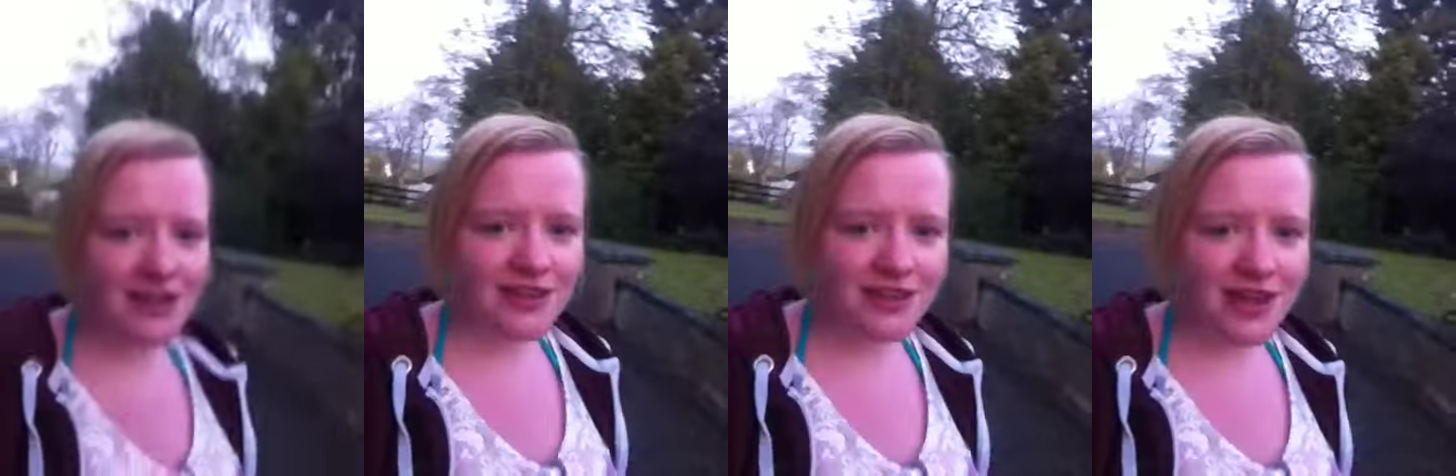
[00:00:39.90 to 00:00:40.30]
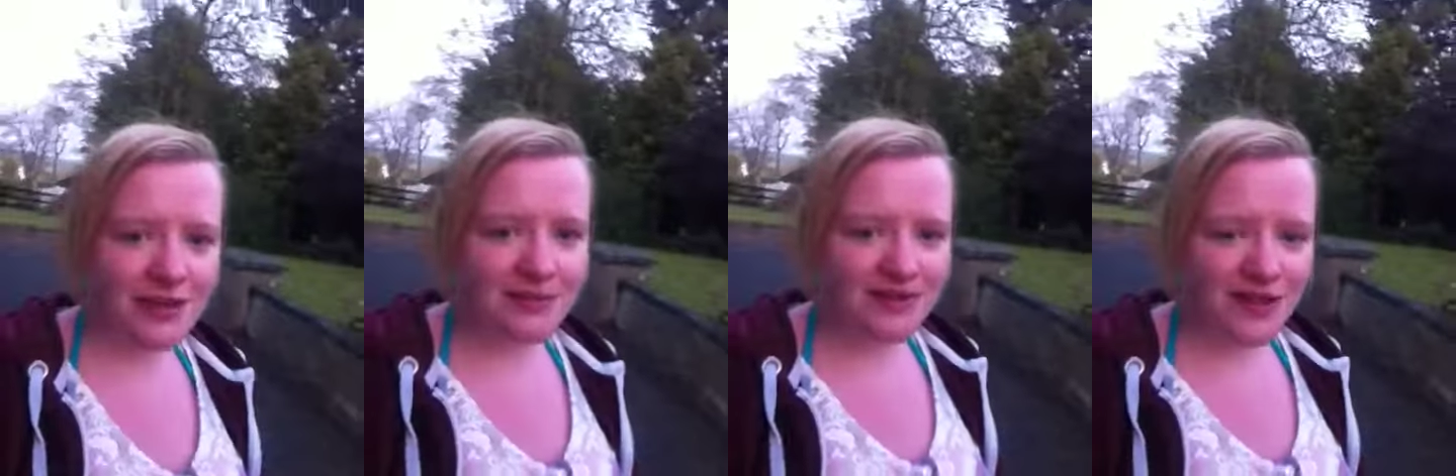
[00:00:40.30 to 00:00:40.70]
I think I
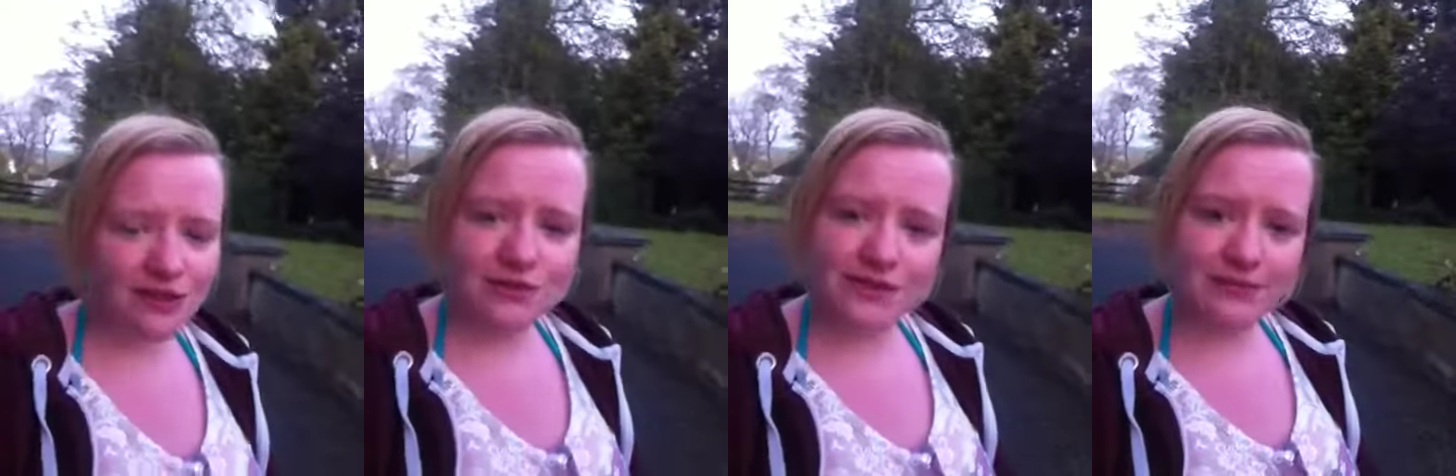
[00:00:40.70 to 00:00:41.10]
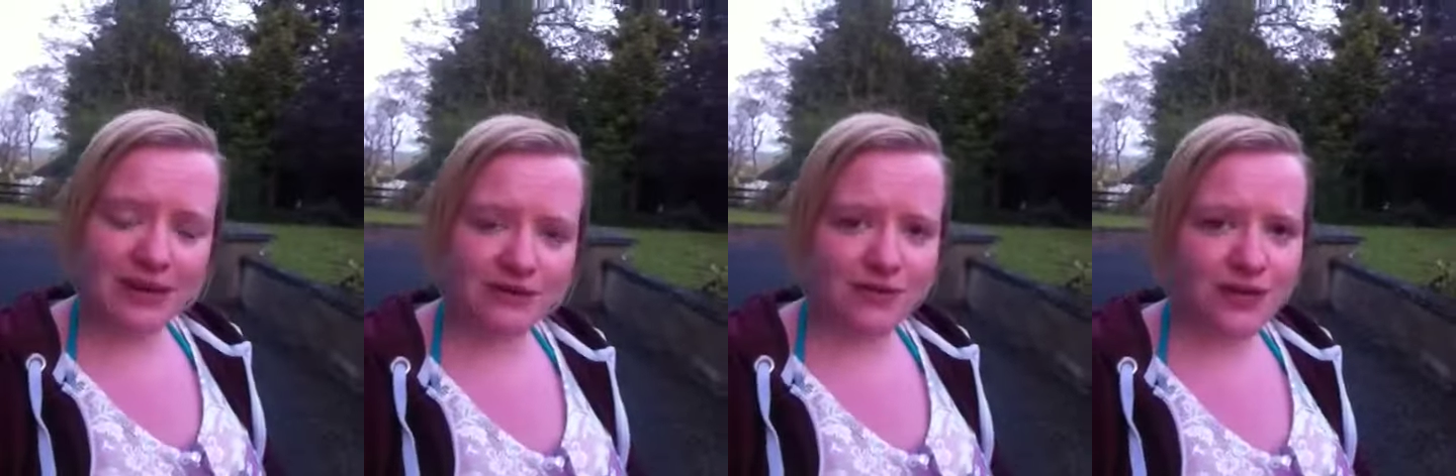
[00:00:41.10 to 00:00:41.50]
had my finger over the
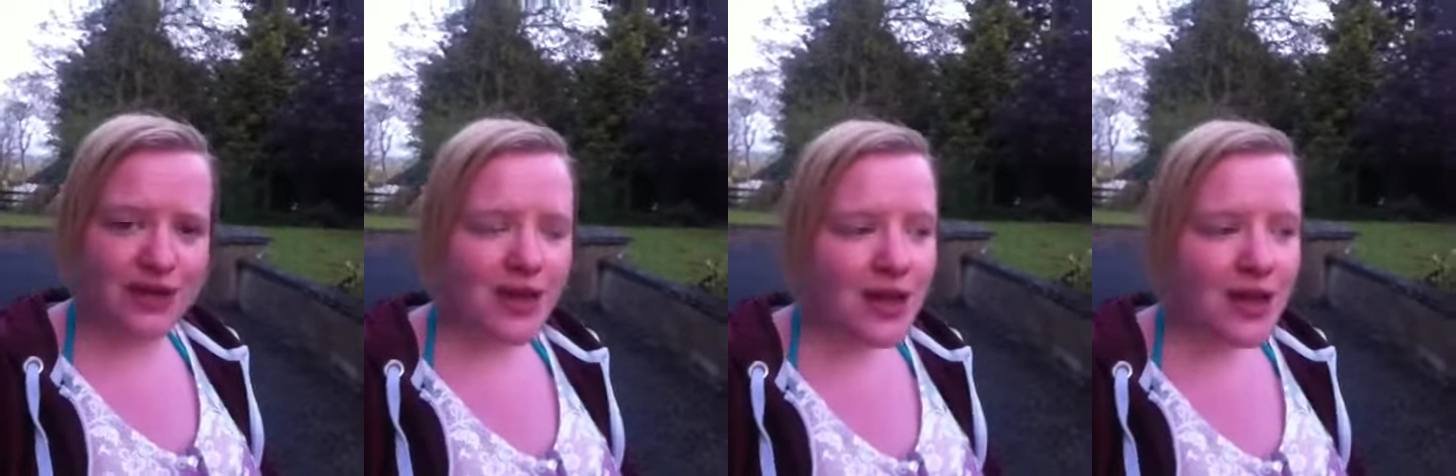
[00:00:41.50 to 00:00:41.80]
microphone there.